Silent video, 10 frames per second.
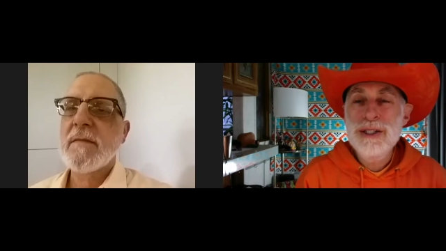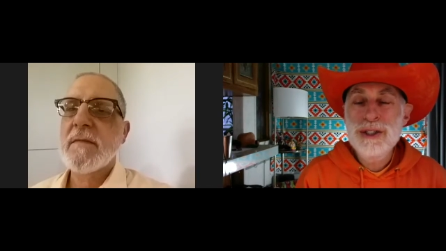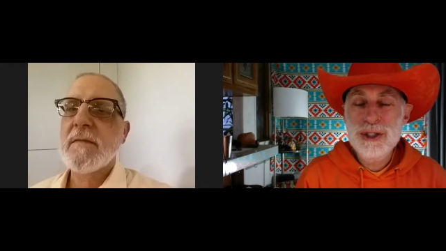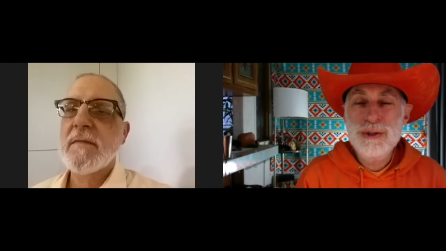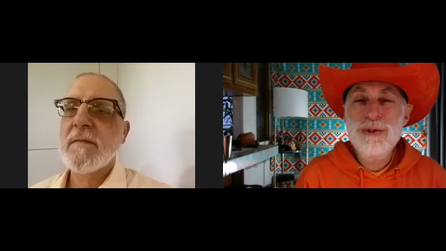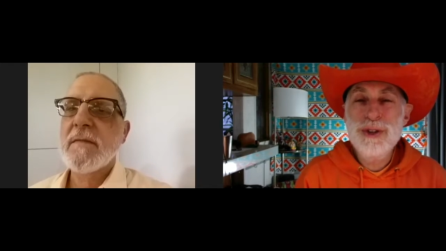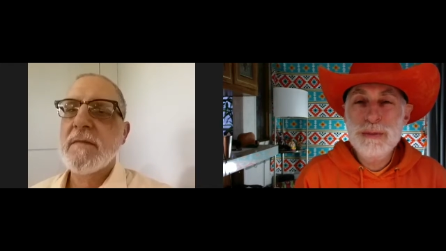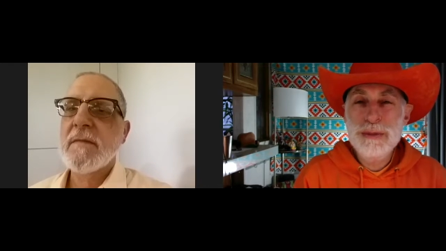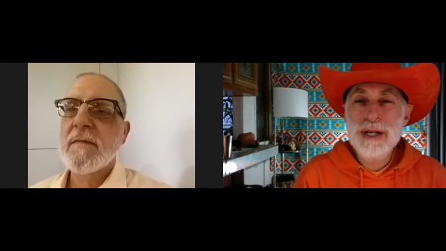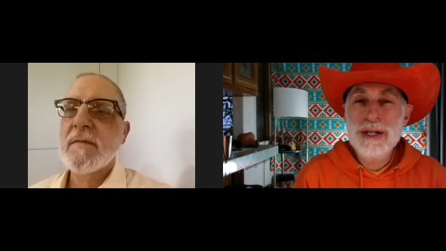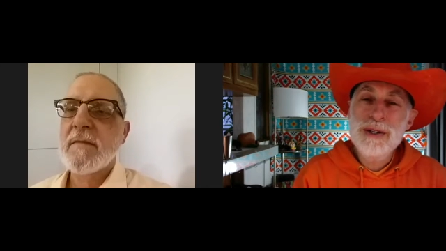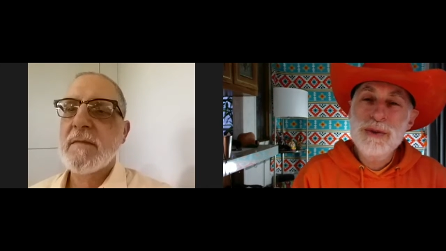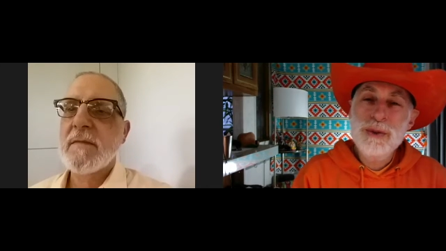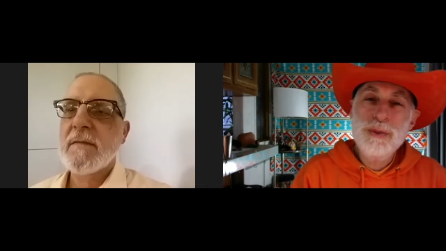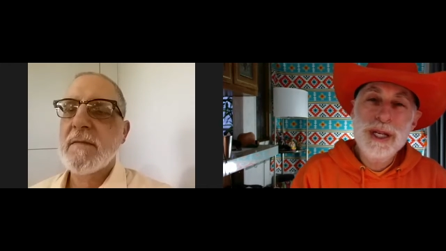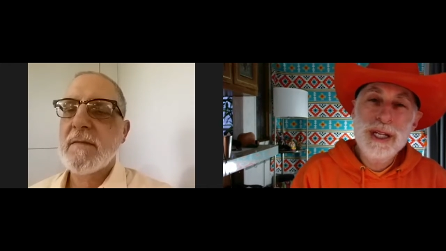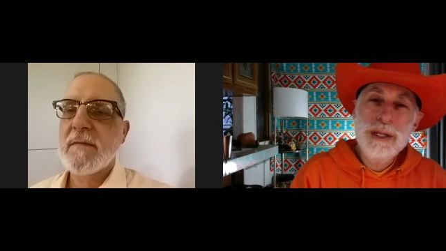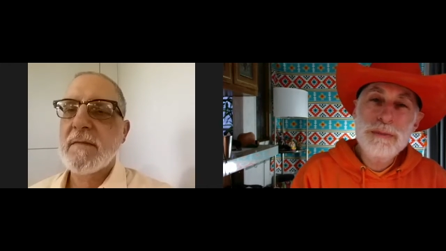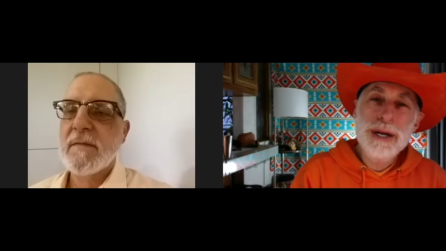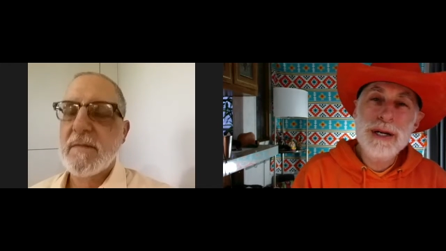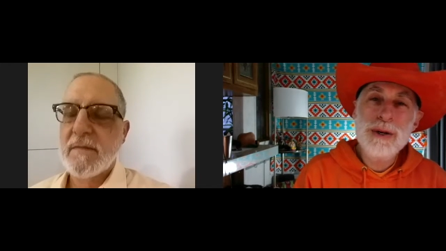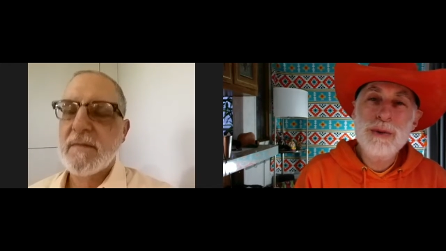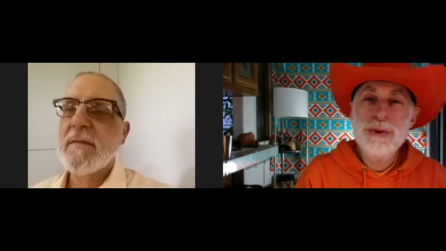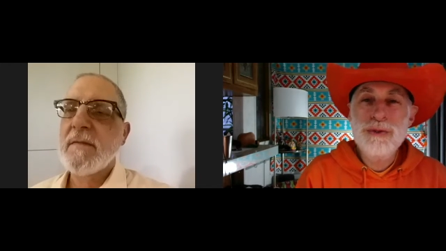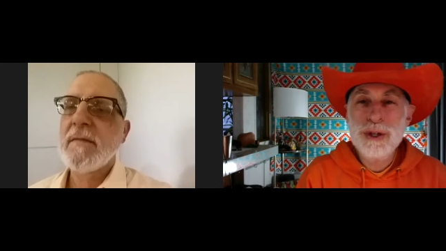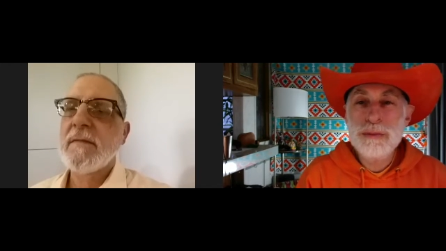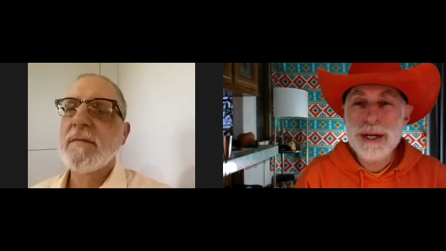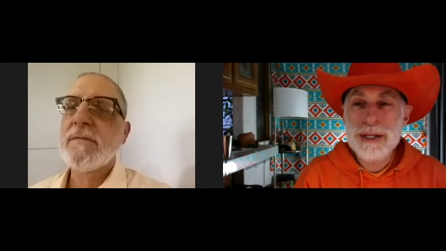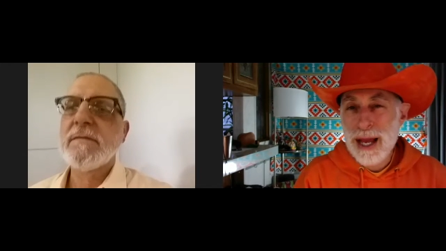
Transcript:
Speaker 1: to feel better, when we eat better, we feel better.